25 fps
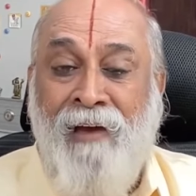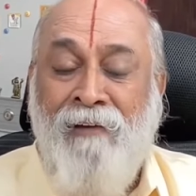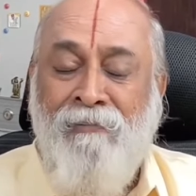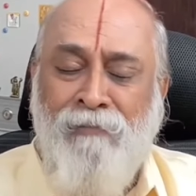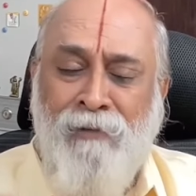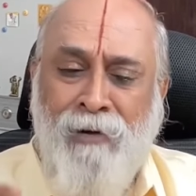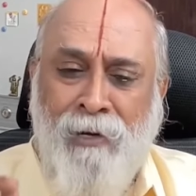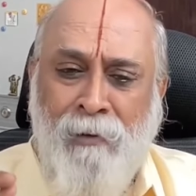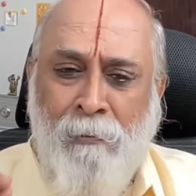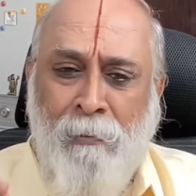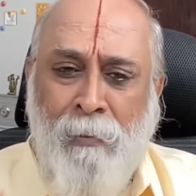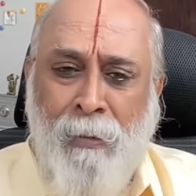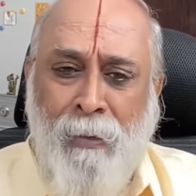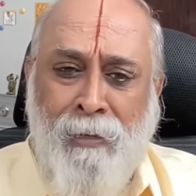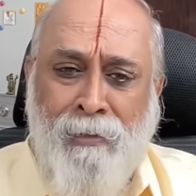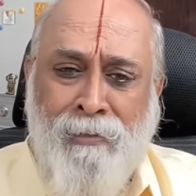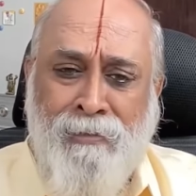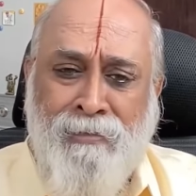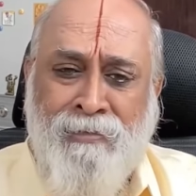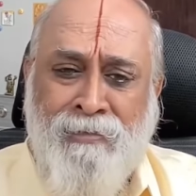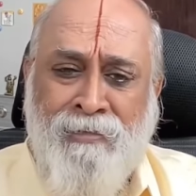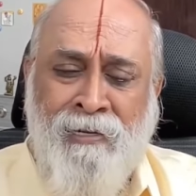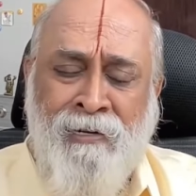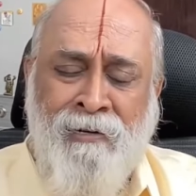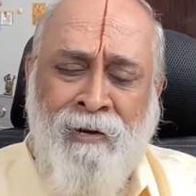Every
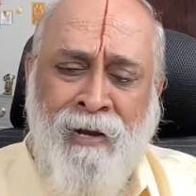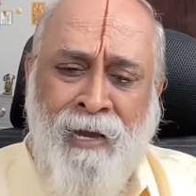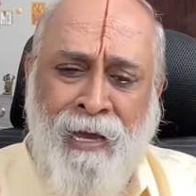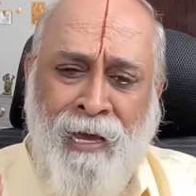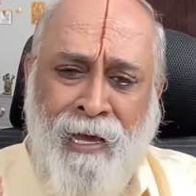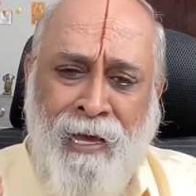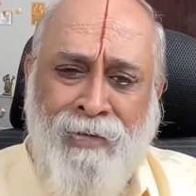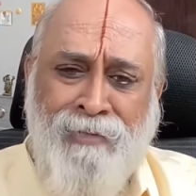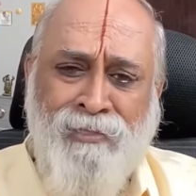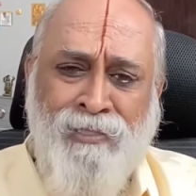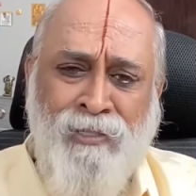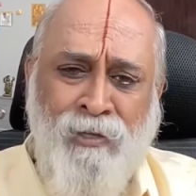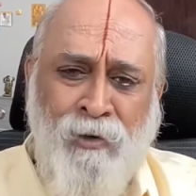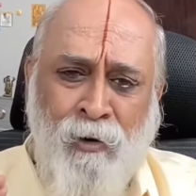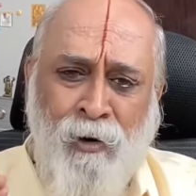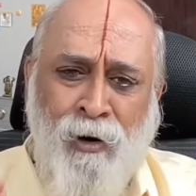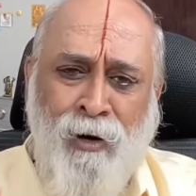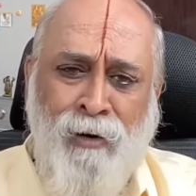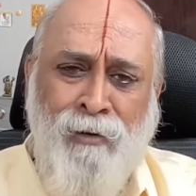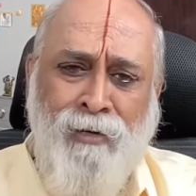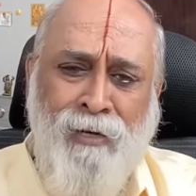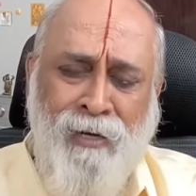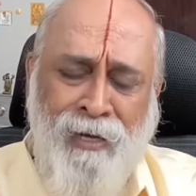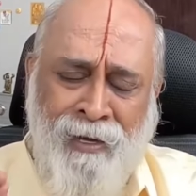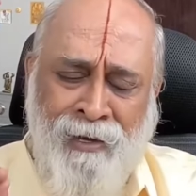person has
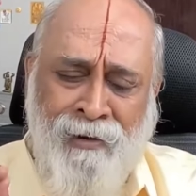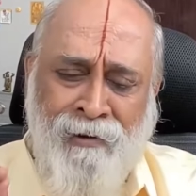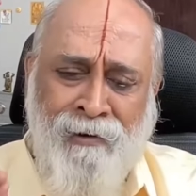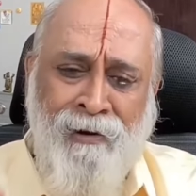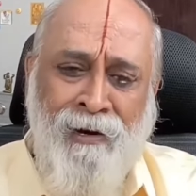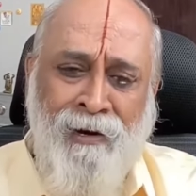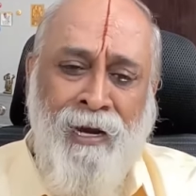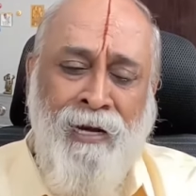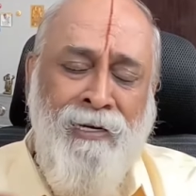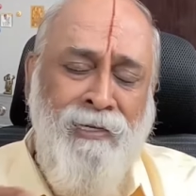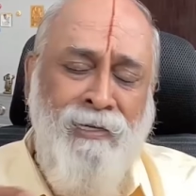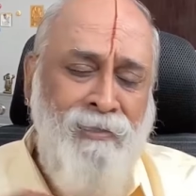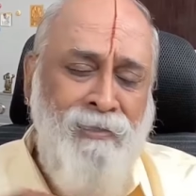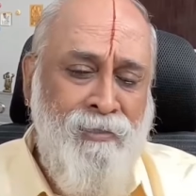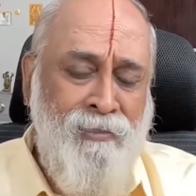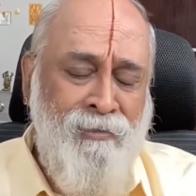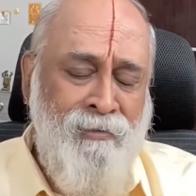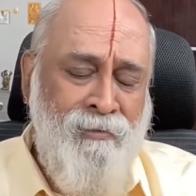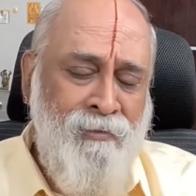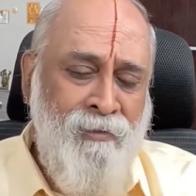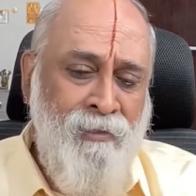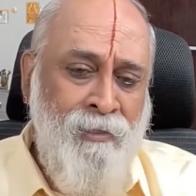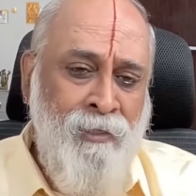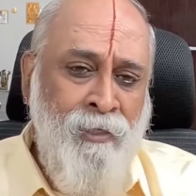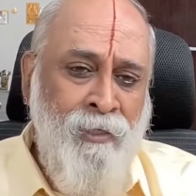got a
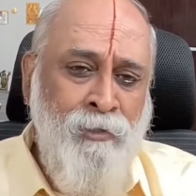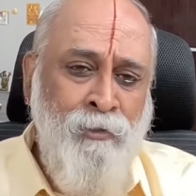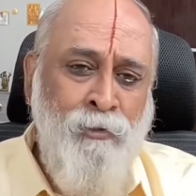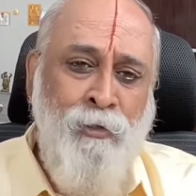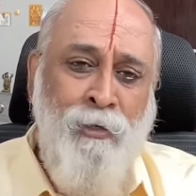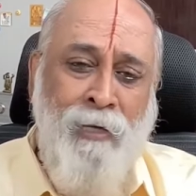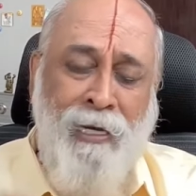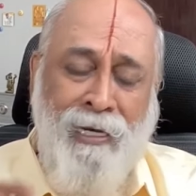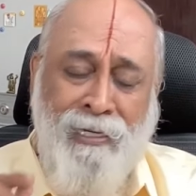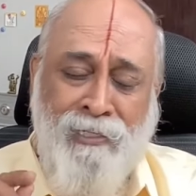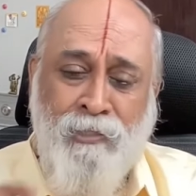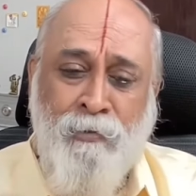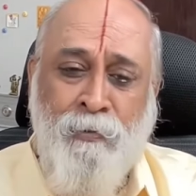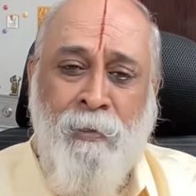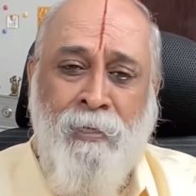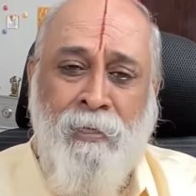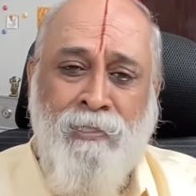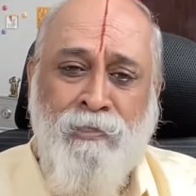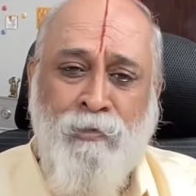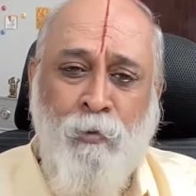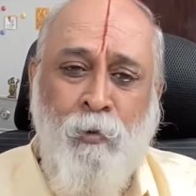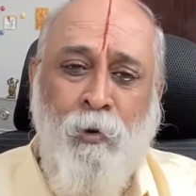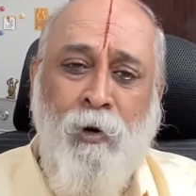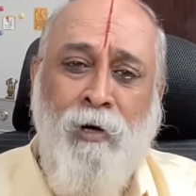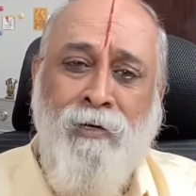right to
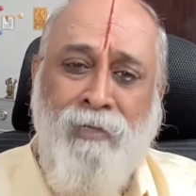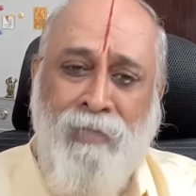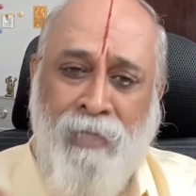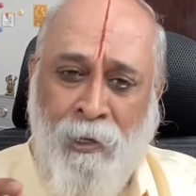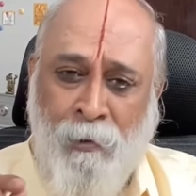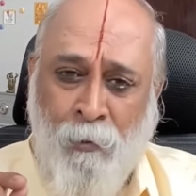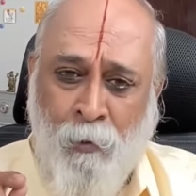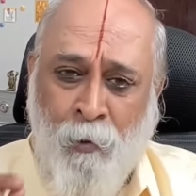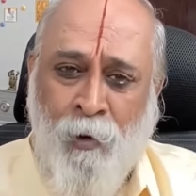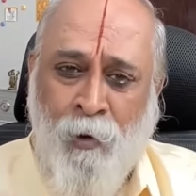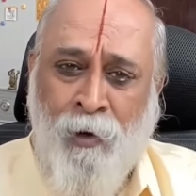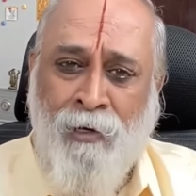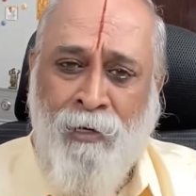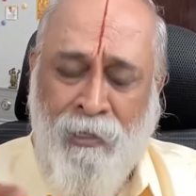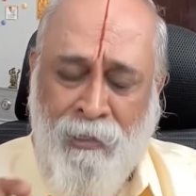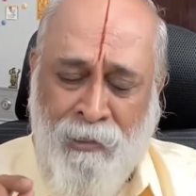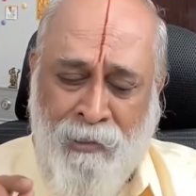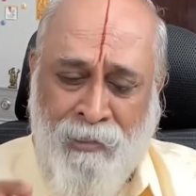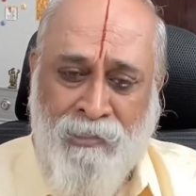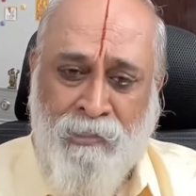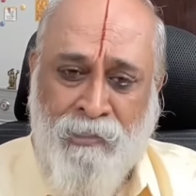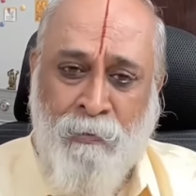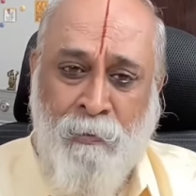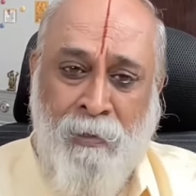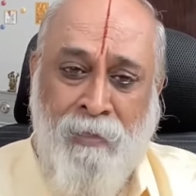express what they want
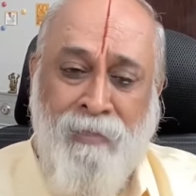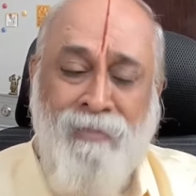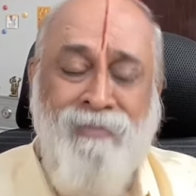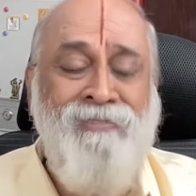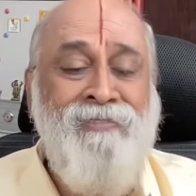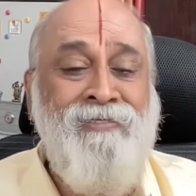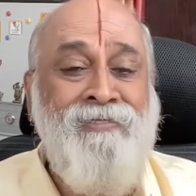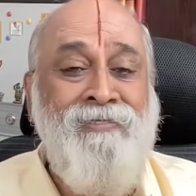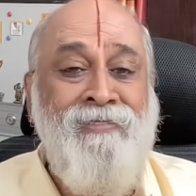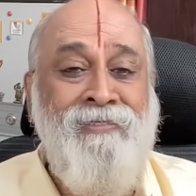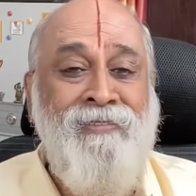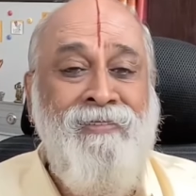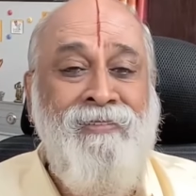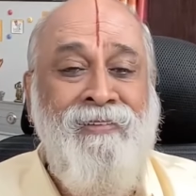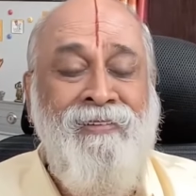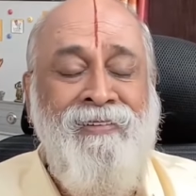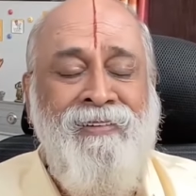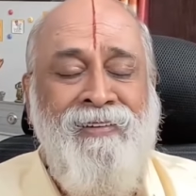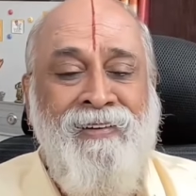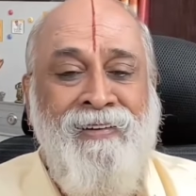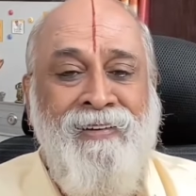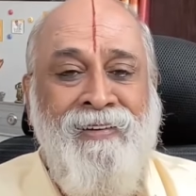to express,